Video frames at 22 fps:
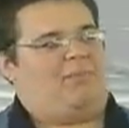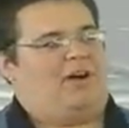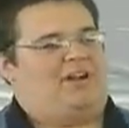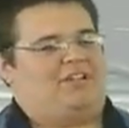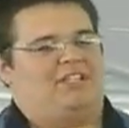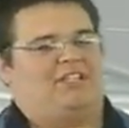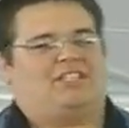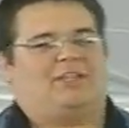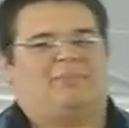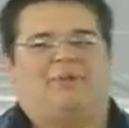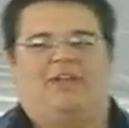
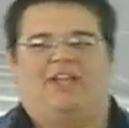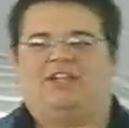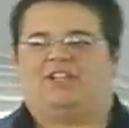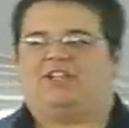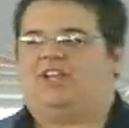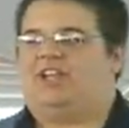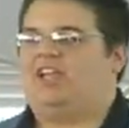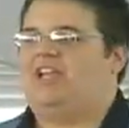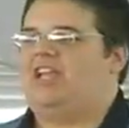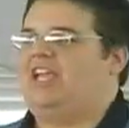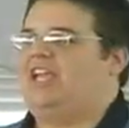
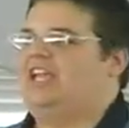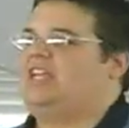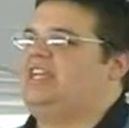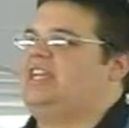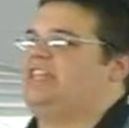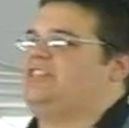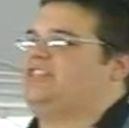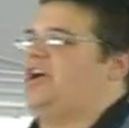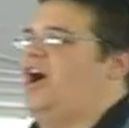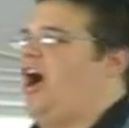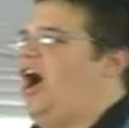participation
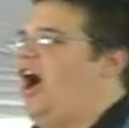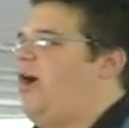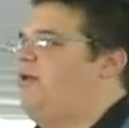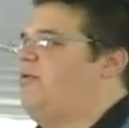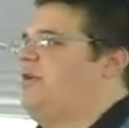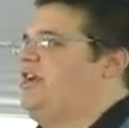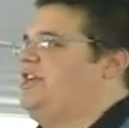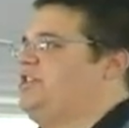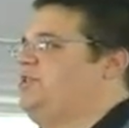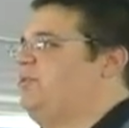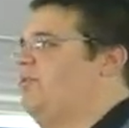is
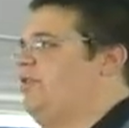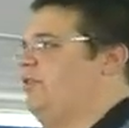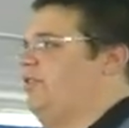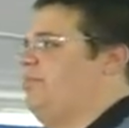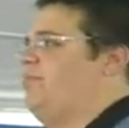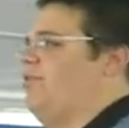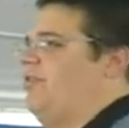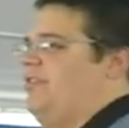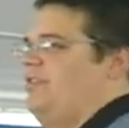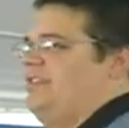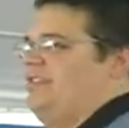always
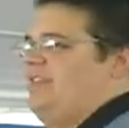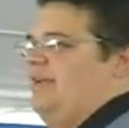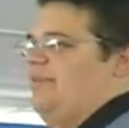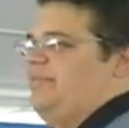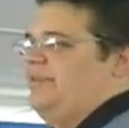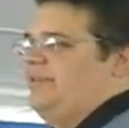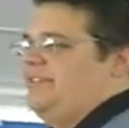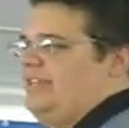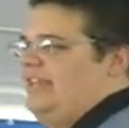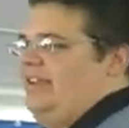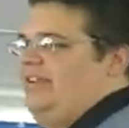worth more than
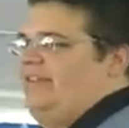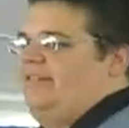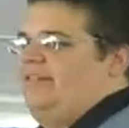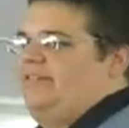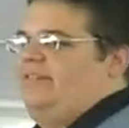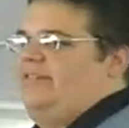10%.